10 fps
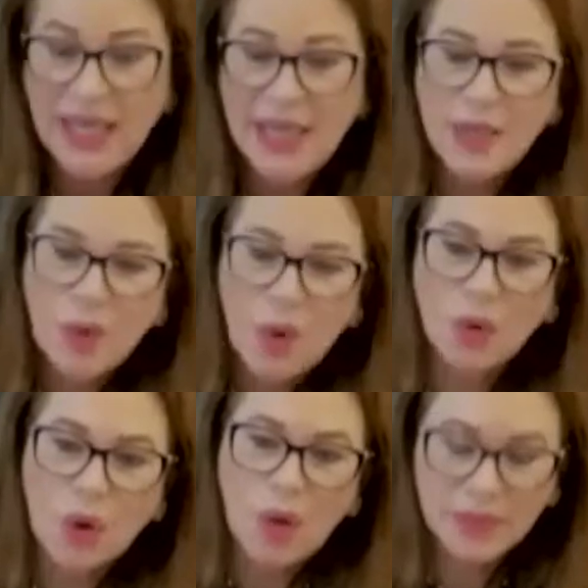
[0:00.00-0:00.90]
It all
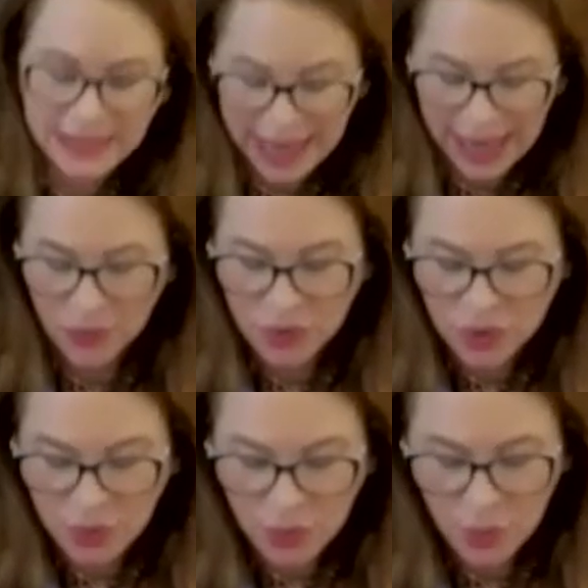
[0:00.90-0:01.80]
comes down
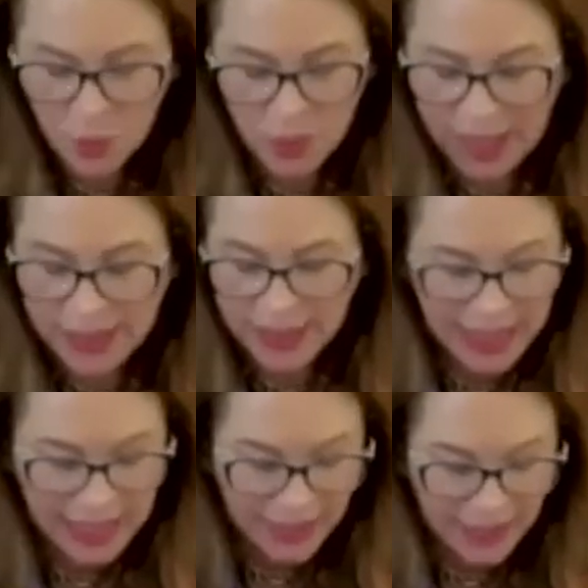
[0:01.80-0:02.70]
to, and
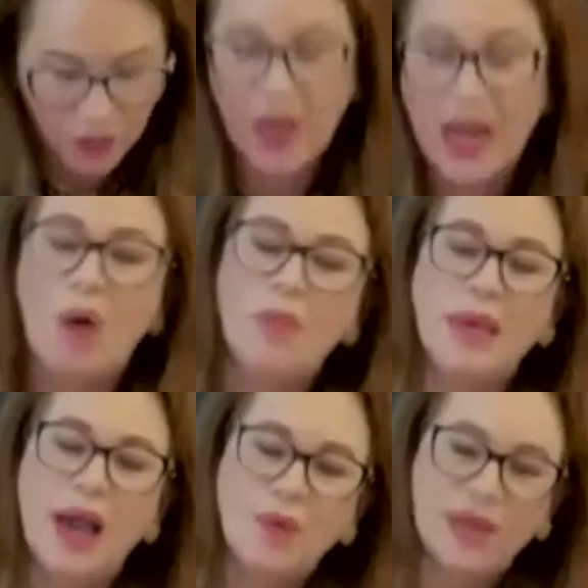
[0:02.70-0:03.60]
if you allow
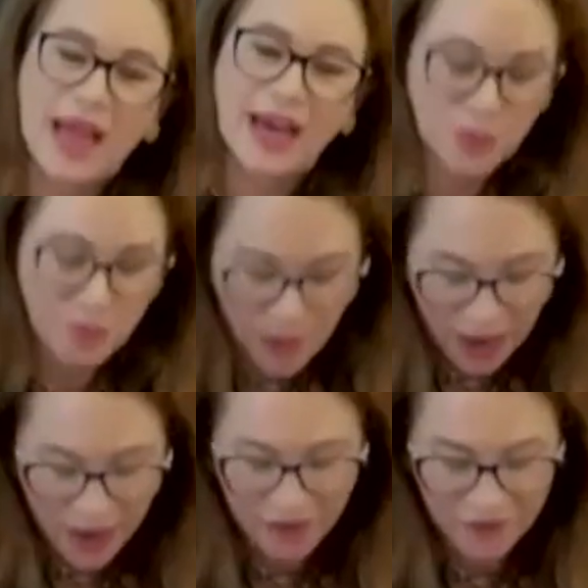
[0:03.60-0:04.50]
me, I would like to
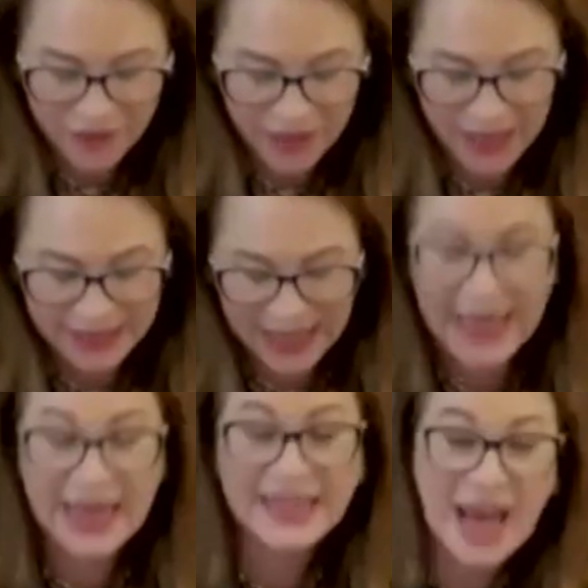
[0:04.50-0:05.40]
paraphrase
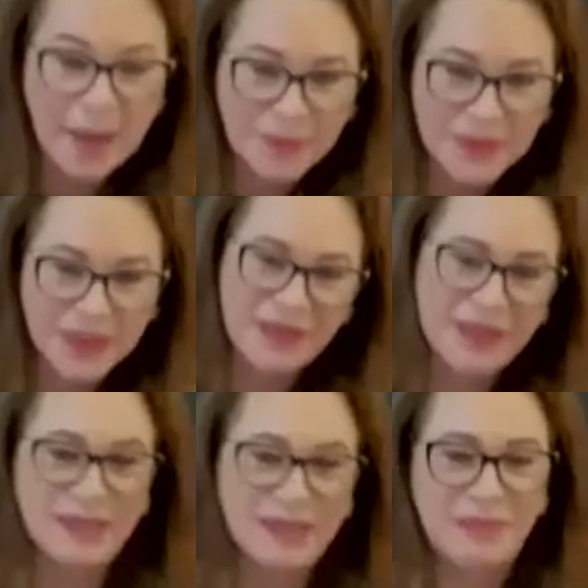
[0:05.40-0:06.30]
and adapt a
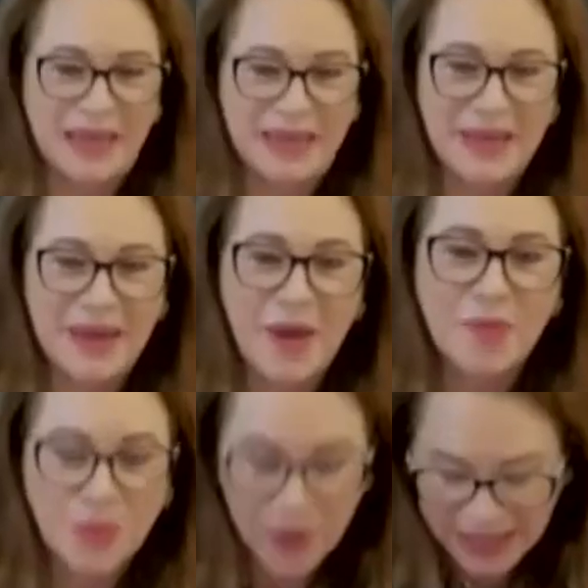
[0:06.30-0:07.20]
little bit
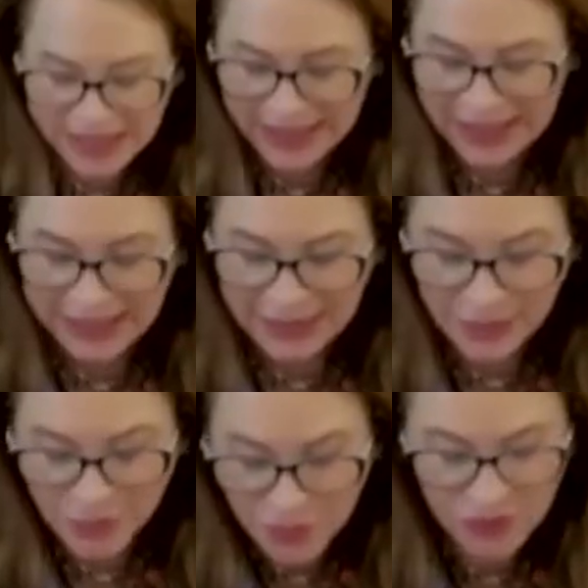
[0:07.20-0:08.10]
President
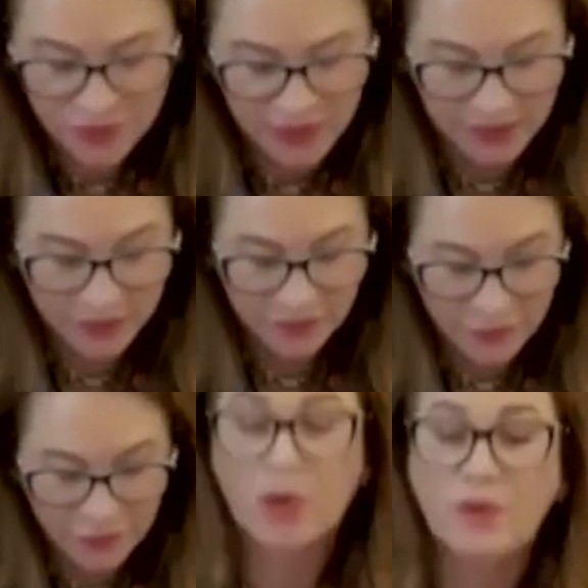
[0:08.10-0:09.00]
Roosevelt
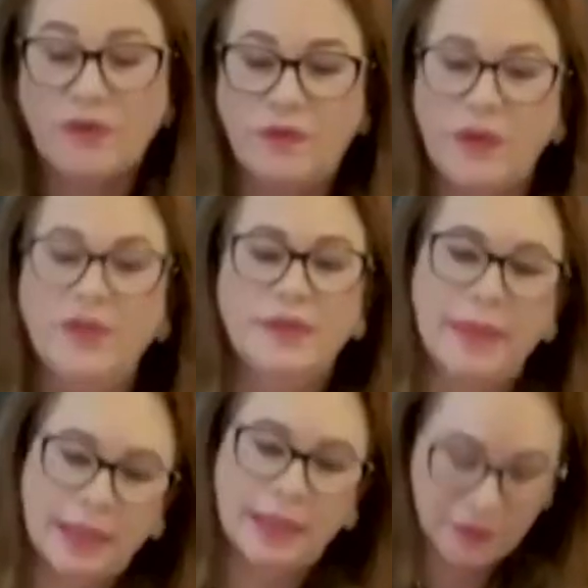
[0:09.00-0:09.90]
for
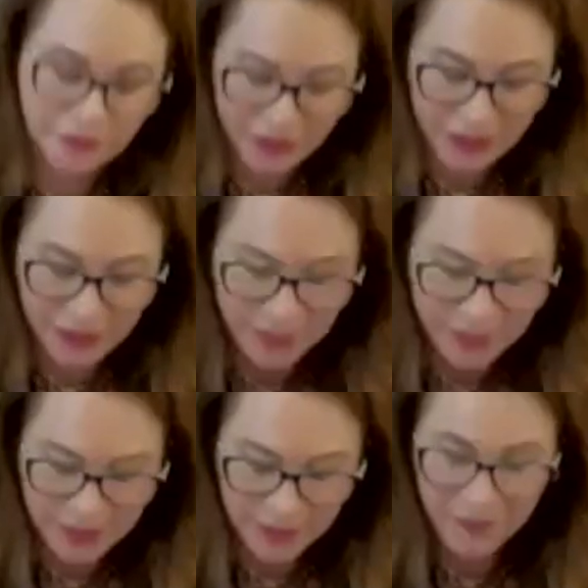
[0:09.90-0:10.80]
fundamental
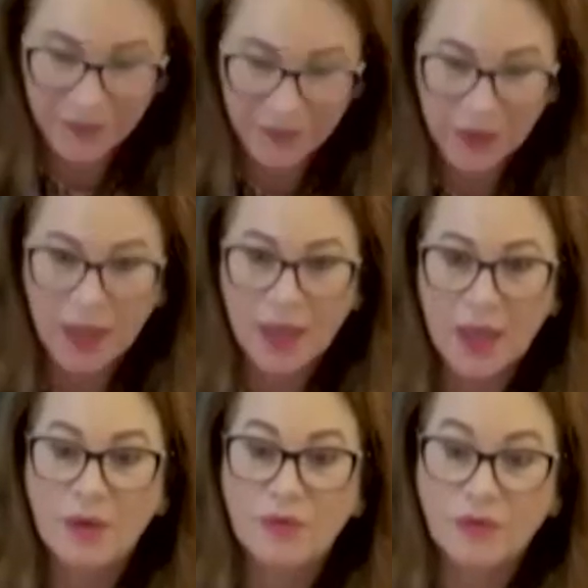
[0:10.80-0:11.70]
freedoms:
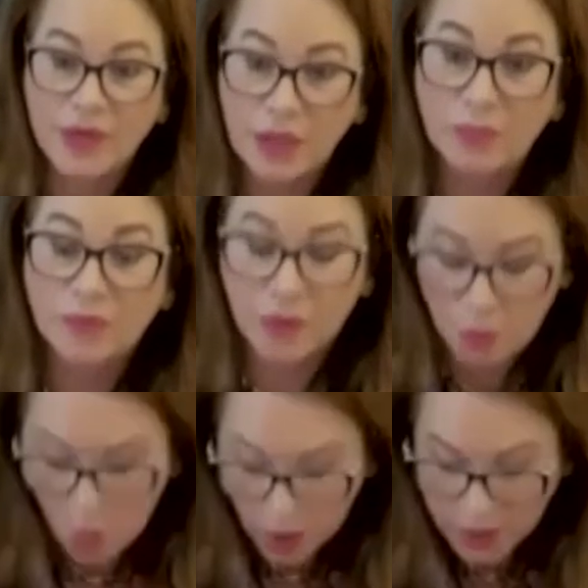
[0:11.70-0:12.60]
freedom from
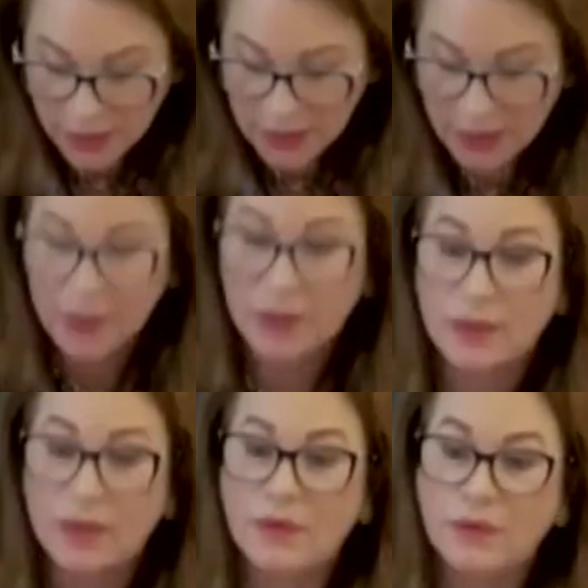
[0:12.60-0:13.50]
want,
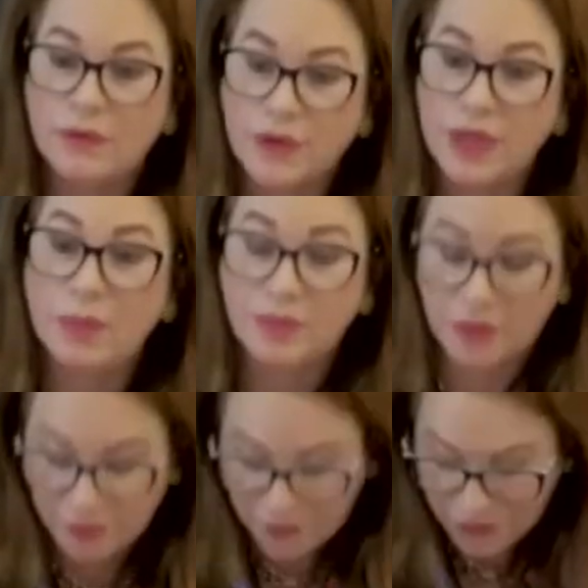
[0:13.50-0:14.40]
freedom
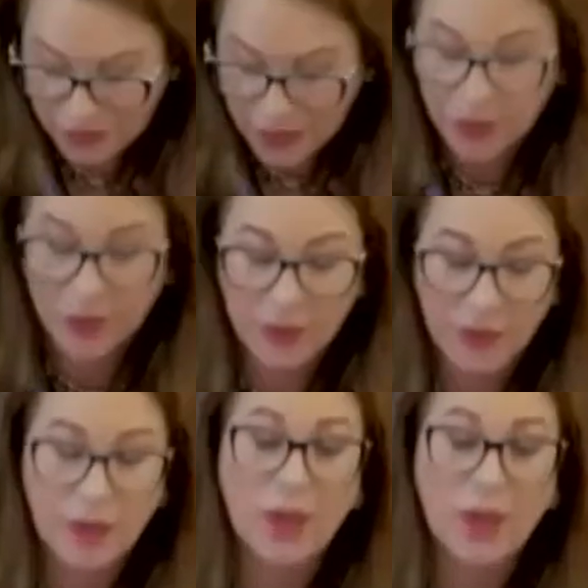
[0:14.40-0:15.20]
from fear,